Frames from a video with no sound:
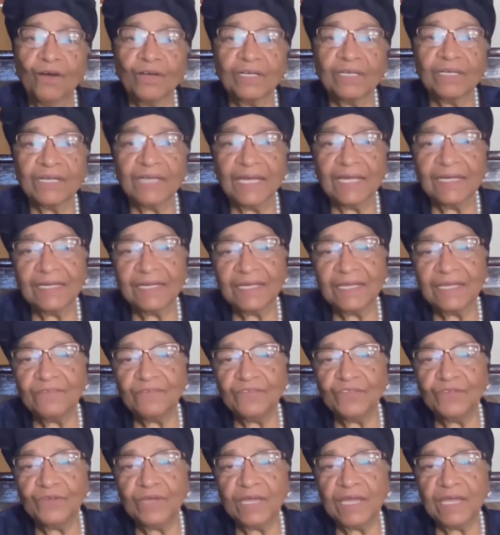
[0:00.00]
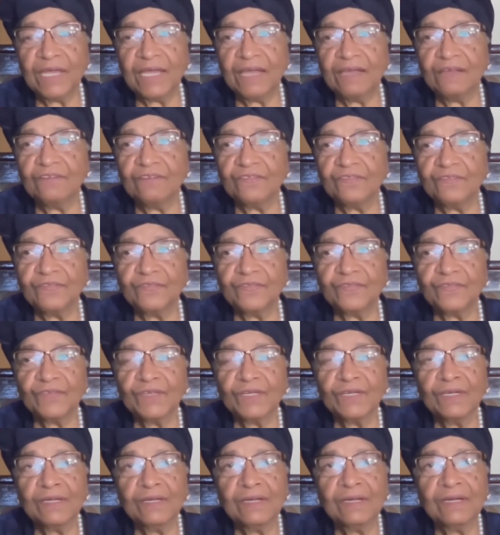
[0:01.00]
Well, oh, clearly, if you have
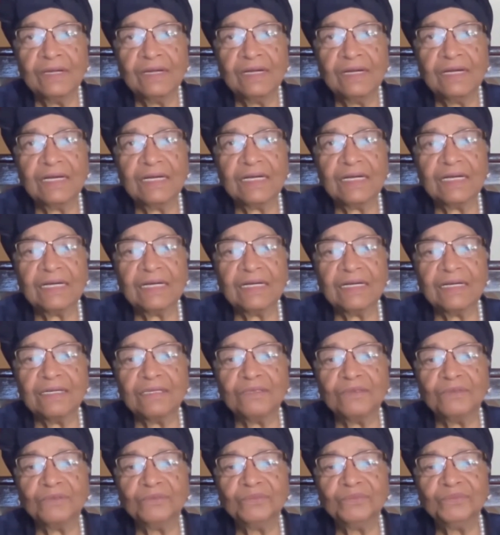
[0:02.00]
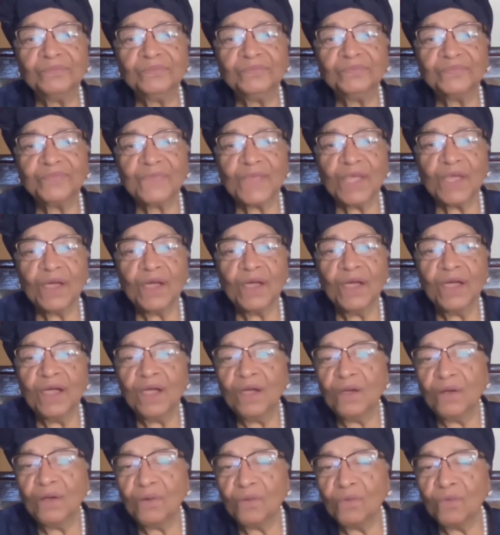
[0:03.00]
um,
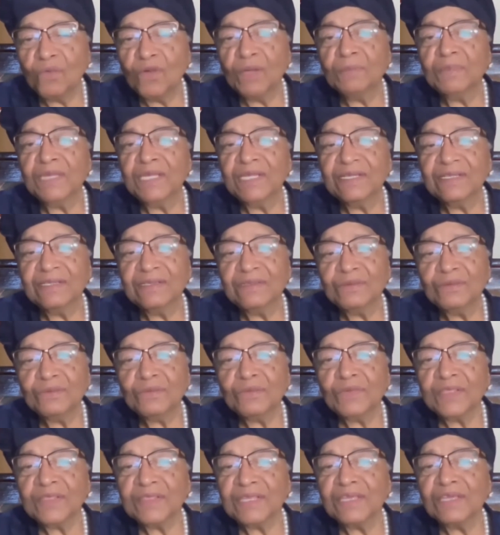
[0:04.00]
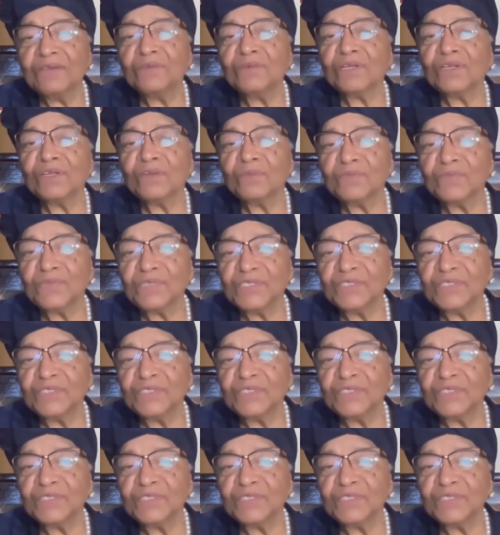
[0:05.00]
women with equal